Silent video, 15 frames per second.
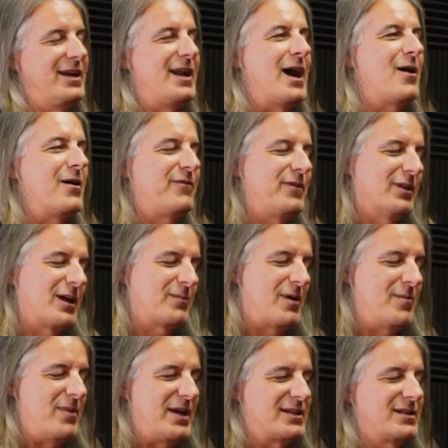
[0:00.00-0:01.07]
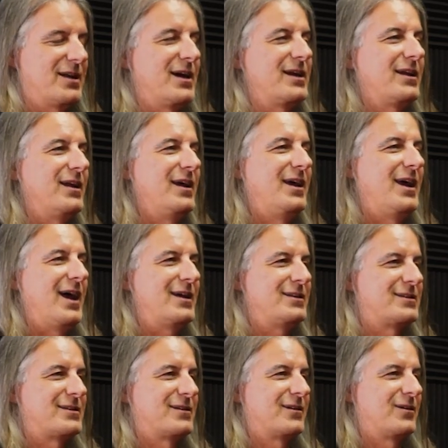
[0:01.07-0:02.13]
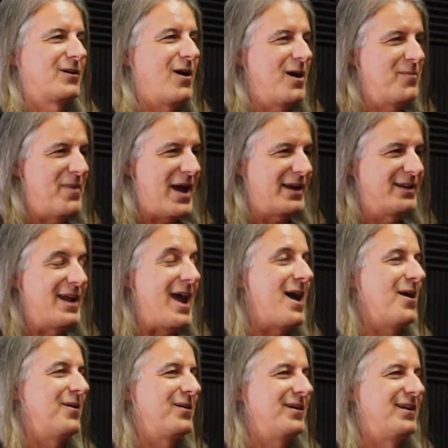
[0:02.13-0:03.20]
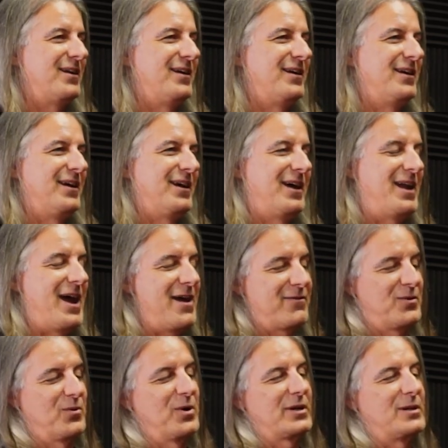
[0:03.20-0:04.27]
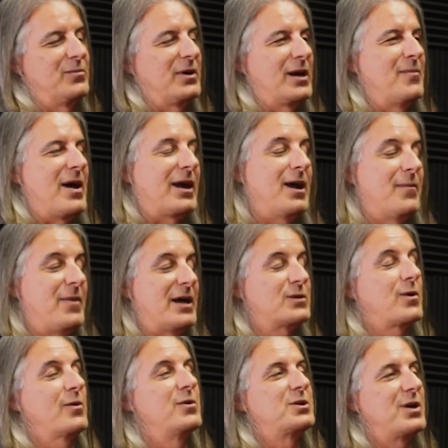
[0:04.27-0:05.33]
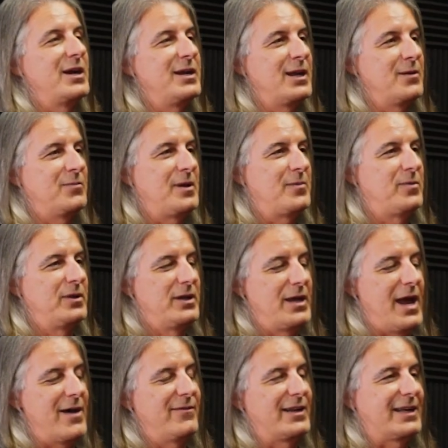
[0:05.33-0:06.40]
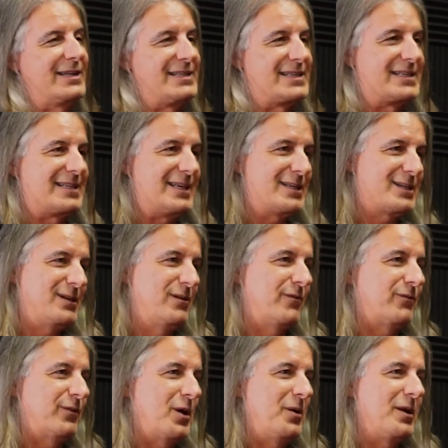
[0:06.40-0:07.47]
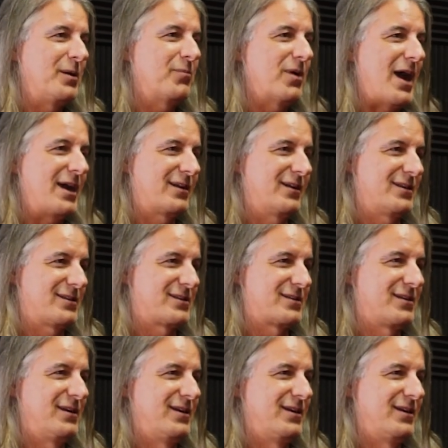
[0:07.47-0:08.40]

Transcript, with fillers: And now I feel like my baseline has gone back down mm-hmm. and I have to work to bring it back up. That's why we're trying to get people to have a consistent floating practice.